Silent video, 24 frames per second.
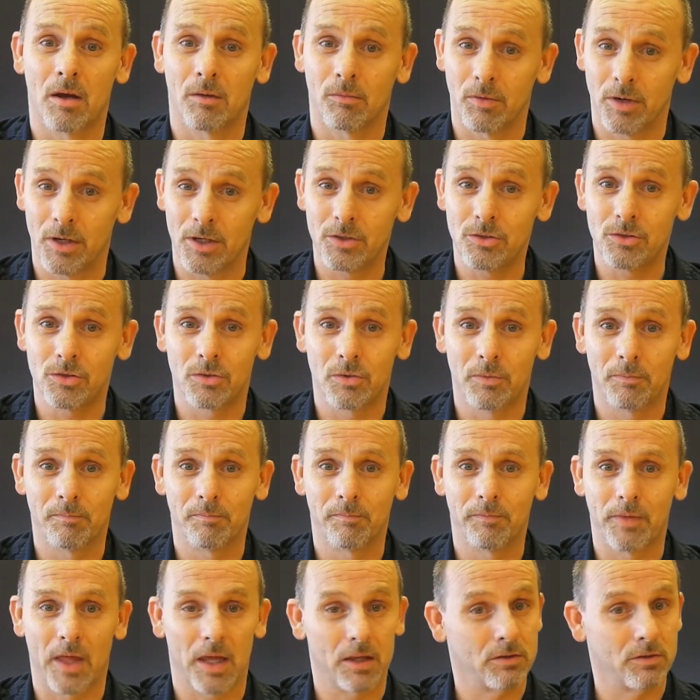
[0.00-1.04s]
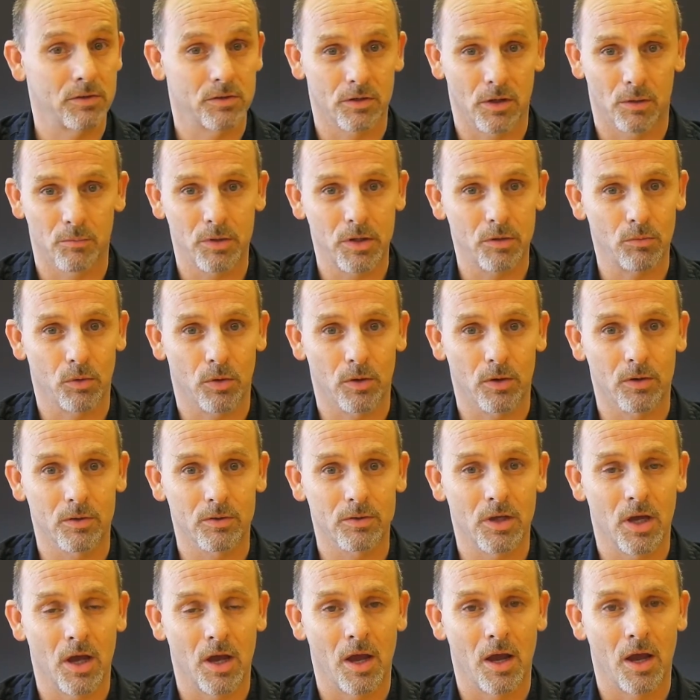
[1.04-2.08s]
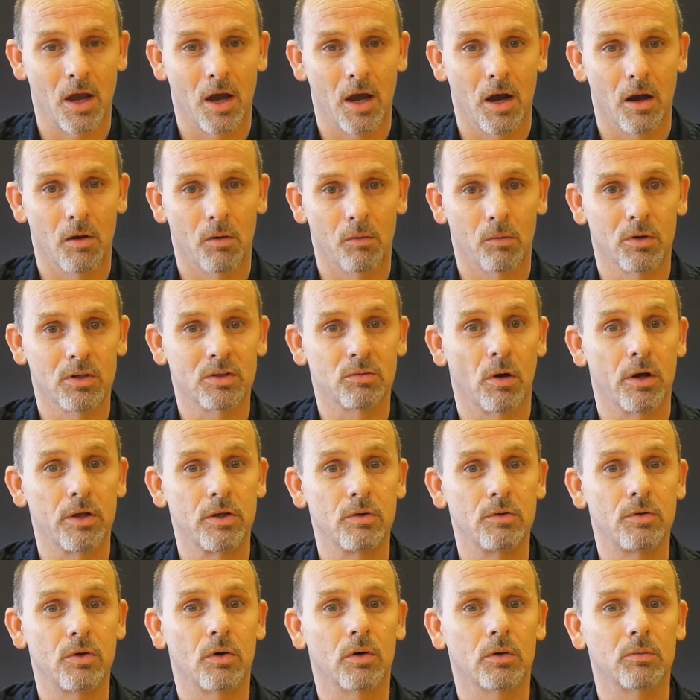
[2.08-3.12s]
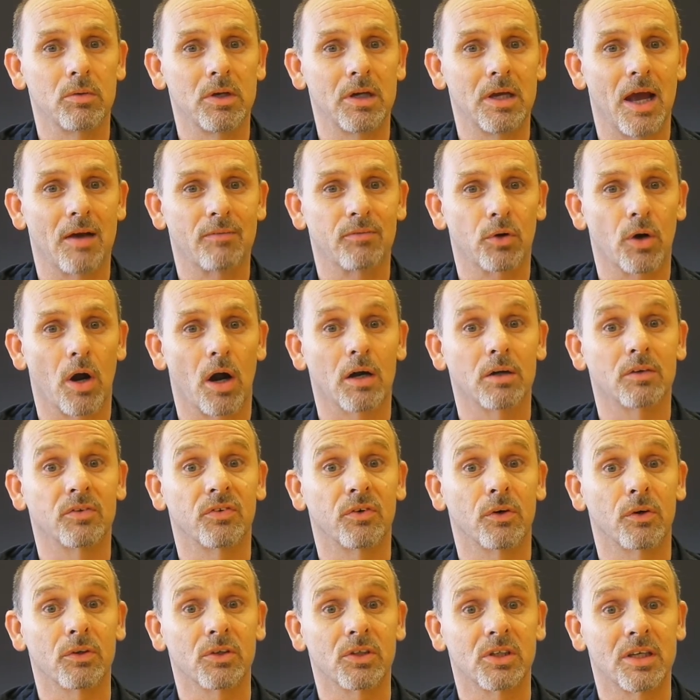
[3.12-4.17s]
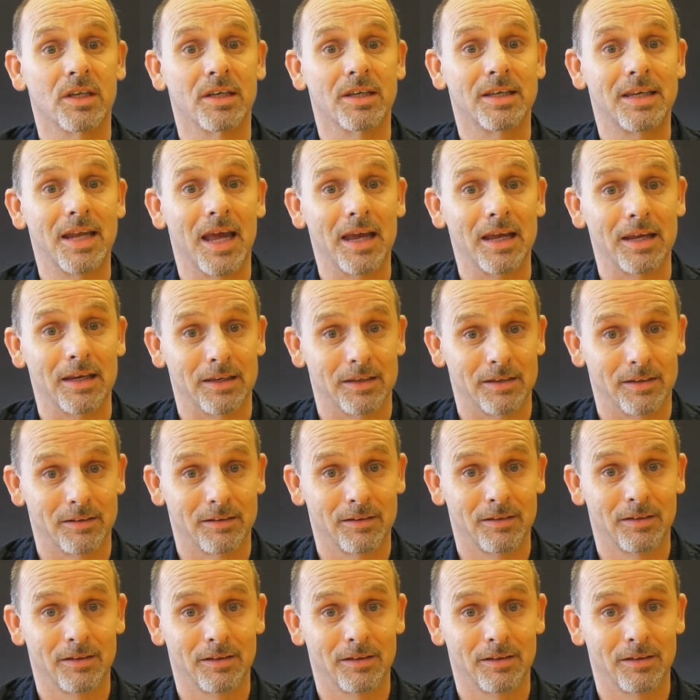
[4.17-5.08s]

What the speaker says: Which, in so many words, was what you told me after our first date.